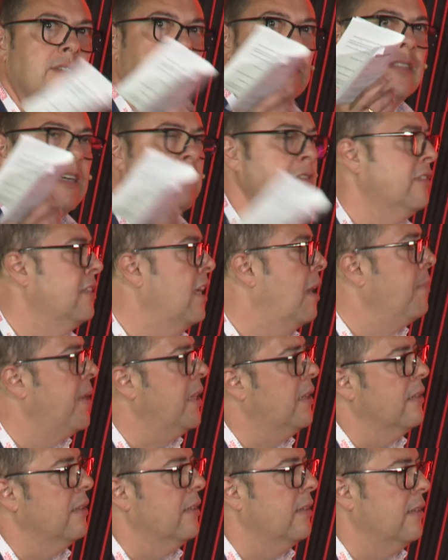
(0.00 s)
South
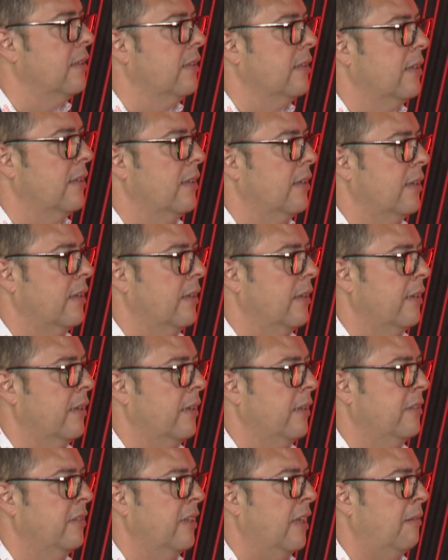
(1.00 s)
Summit
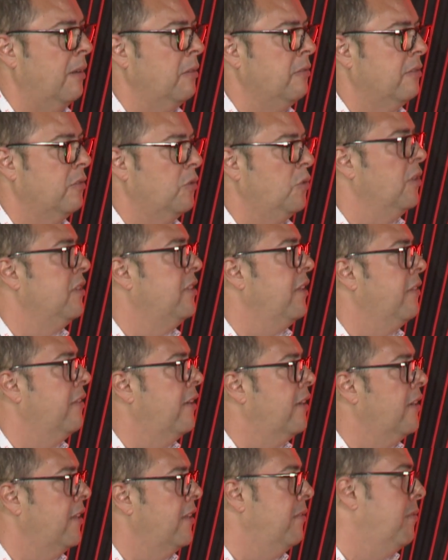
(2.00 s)
is about
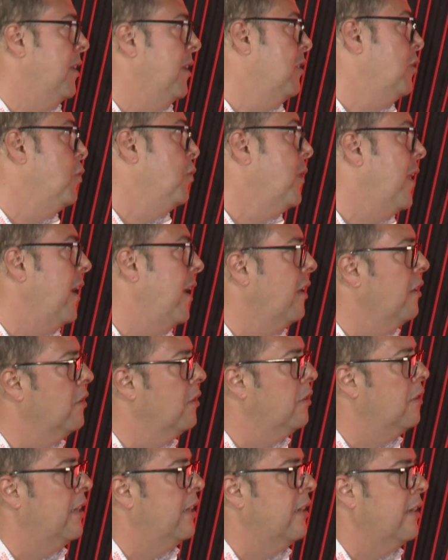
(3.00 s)
2030 being today,
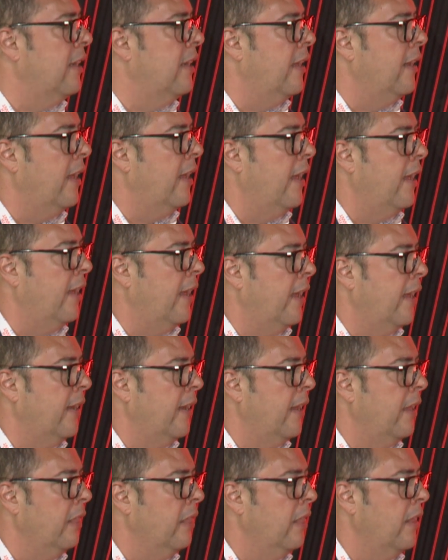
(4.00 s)
no? And
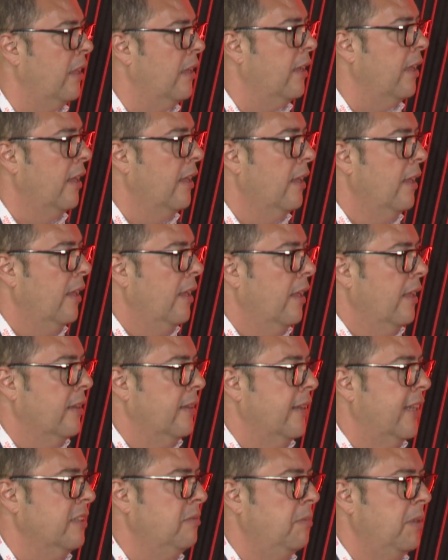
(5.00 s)
I think
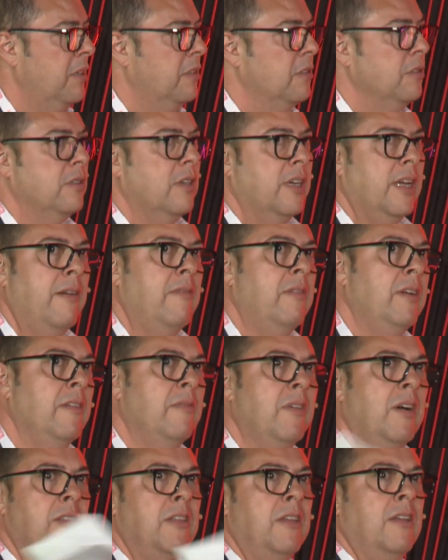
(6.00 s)
that's because
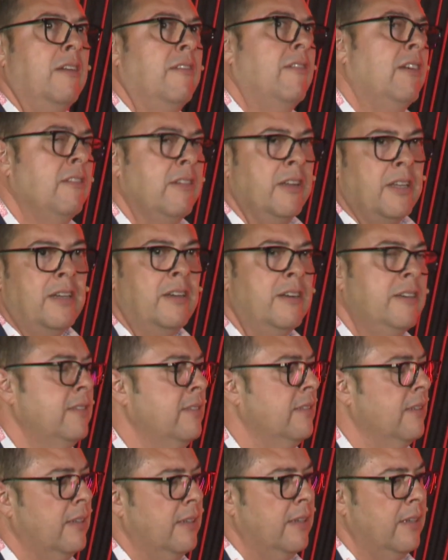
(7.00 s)
everybody around here
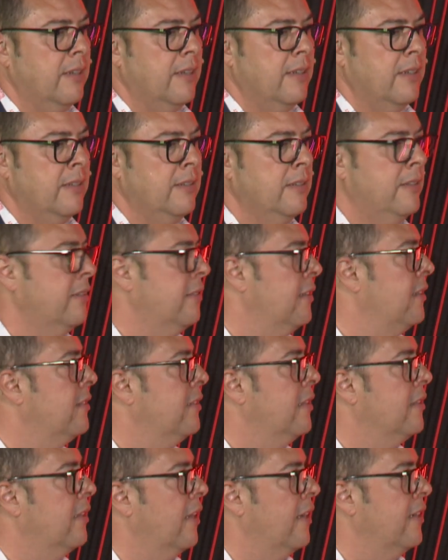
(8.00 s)
is
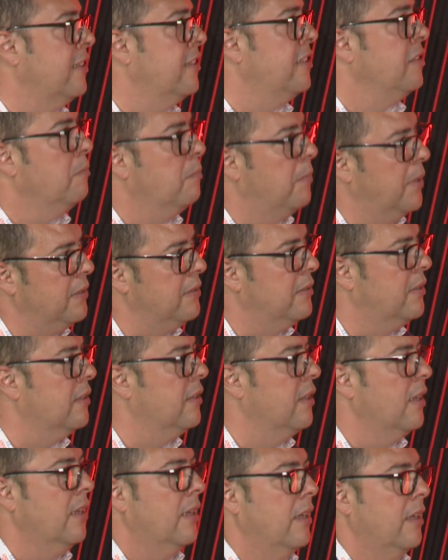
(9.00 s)
interested and is
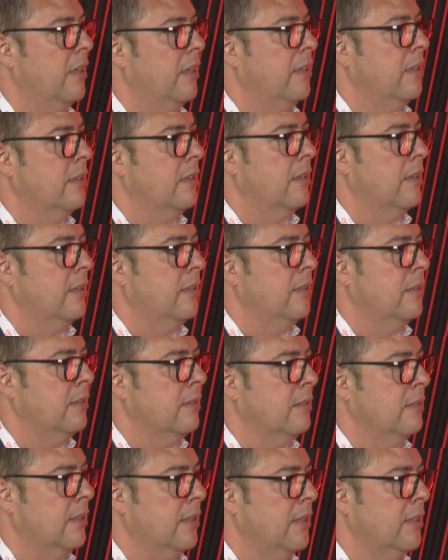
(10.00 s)
invested
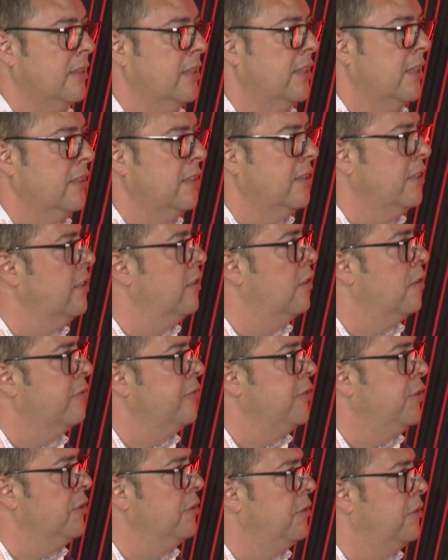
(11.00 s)
in changing our
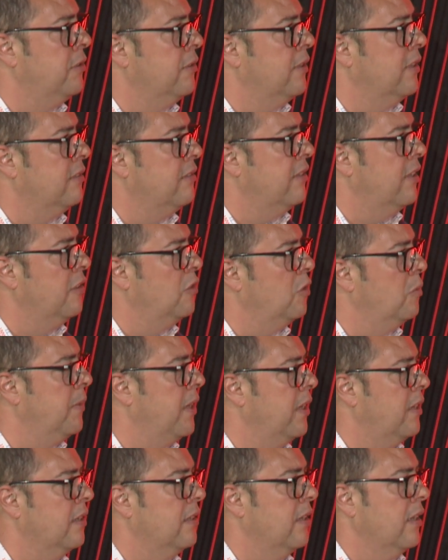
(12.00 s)
future and trying to
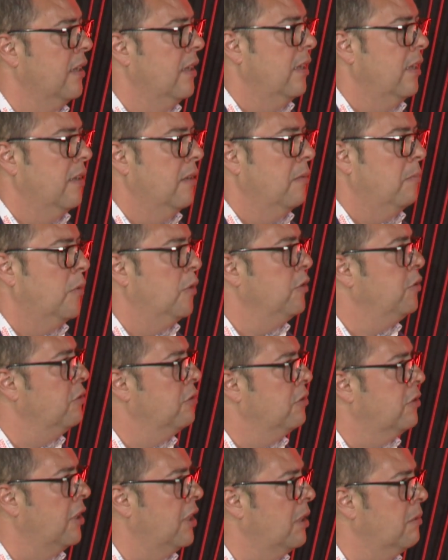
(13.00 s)
make it more
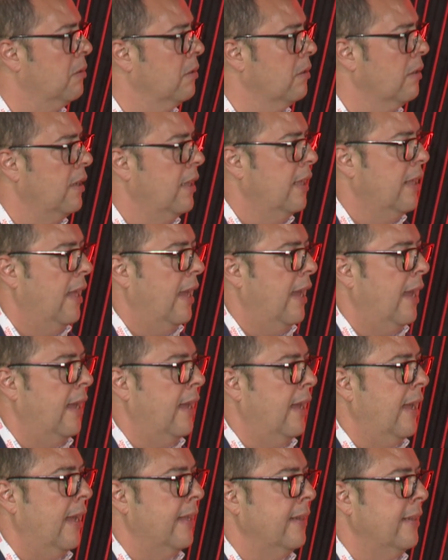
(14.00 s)
sustainable.
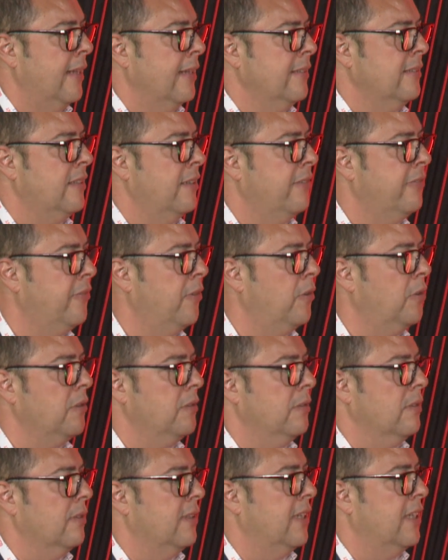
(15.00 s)
And that's the
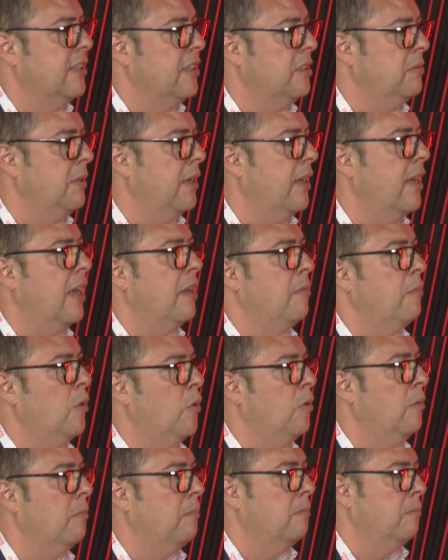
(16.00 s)
force that is behind
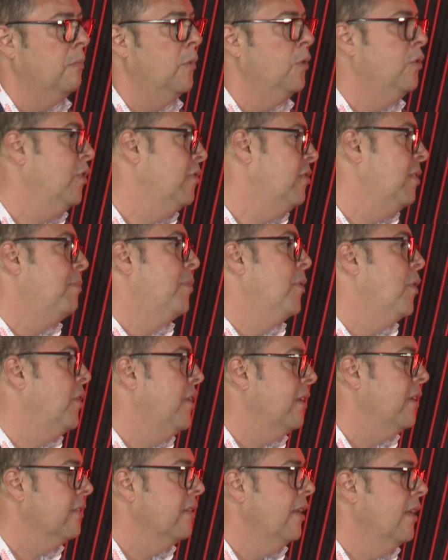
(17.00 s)
most of the
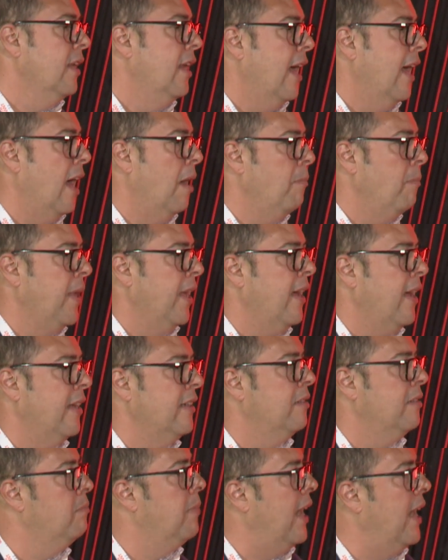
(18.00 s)
projects and
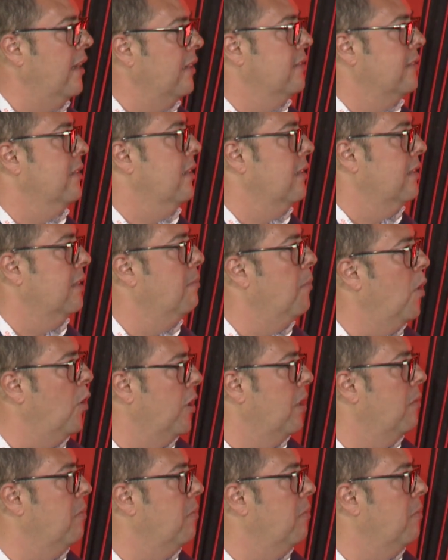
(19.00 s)
behind the banks and the money,